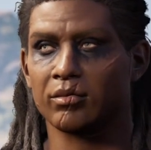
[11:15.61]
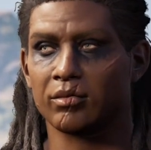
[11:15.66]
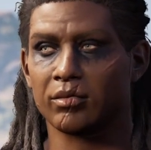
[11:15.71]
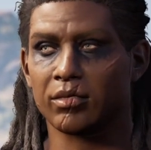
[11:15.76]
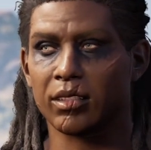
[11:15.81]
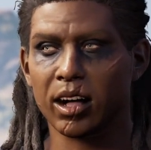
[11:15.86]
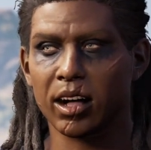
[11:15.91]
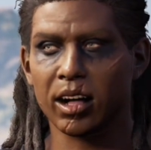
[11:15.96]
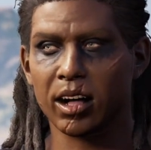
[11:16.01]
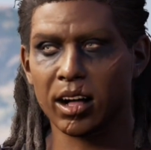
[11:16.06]

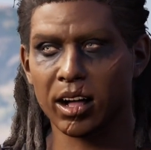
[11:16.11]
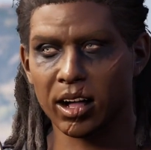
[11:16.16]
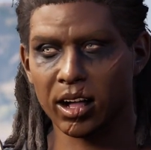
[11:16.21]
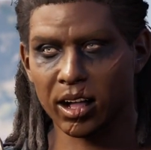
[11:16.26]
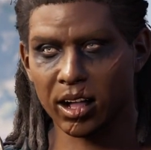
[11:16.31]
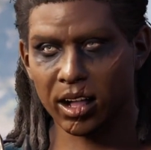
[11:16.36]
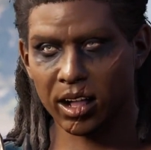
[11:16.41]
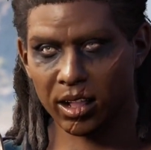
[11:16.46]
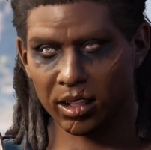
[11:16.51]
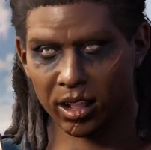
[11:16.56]

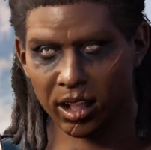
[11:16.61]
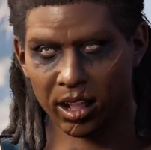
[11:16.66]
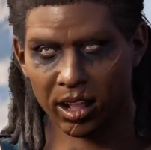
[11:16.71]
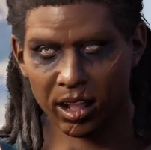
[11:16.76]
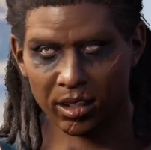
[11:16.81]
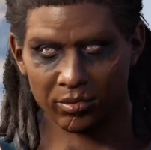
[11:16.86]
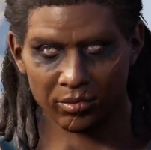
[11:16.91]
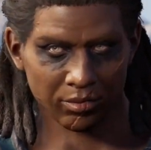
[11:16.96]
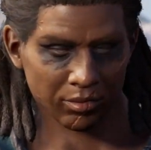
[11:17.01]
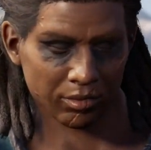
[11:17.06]
Malaka.
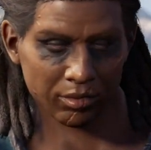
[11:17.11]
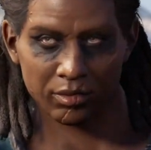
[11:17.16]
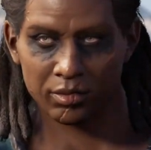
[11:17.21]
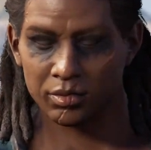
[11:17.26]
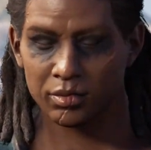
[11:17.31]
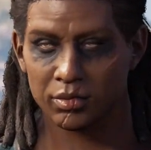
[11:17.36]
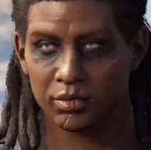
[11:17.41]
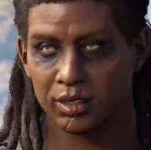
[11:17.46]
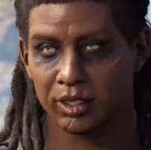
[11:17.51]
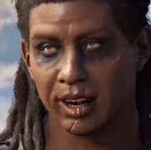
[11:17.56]

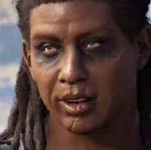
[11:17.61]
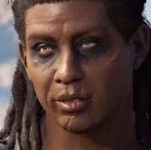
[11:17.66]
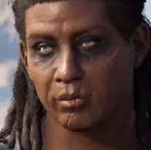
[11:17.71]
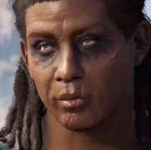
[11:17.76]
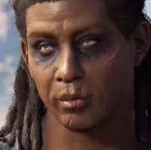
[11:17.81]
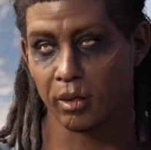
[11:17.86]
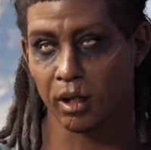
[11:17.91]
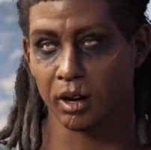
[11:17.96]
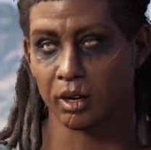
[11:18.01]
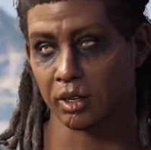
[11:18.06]
What's
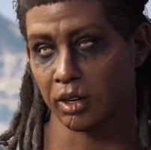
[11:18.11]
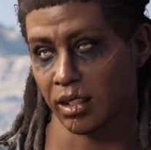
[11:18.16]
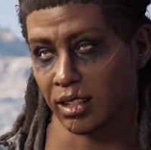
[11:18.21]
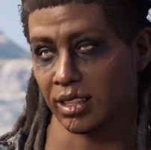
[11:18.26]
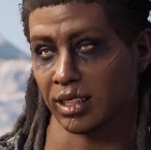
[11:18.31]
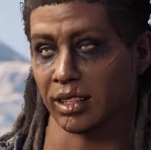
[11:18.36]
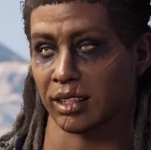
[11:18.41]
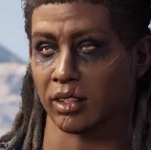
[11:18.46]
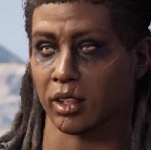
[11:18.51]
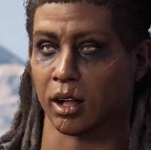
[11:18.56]

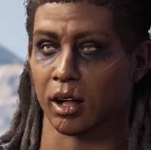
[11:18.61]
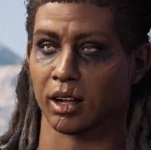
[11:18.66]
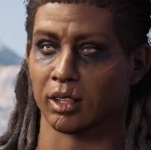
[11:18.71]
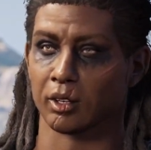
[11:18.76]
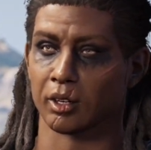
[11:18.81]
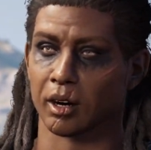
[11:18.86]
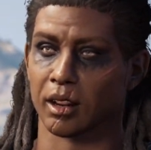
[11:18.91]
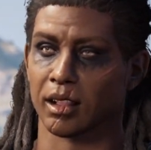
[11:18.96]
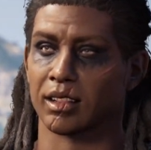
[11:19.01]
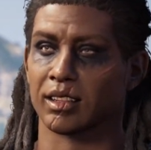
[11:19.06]
important is
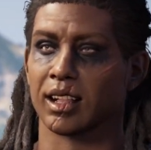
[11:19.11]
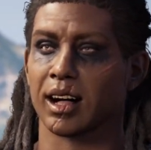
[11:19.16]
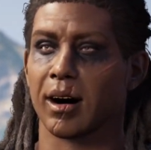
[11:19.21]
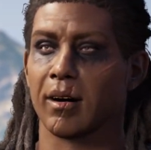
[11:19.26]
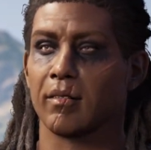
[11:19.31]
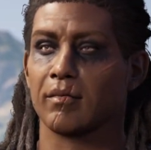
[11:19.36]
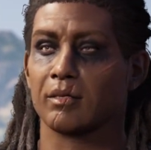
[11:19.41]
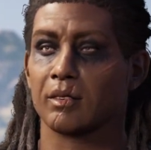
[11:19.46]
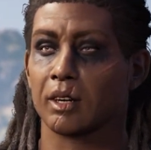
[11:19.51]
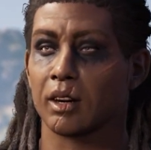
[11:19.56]
that you're alive,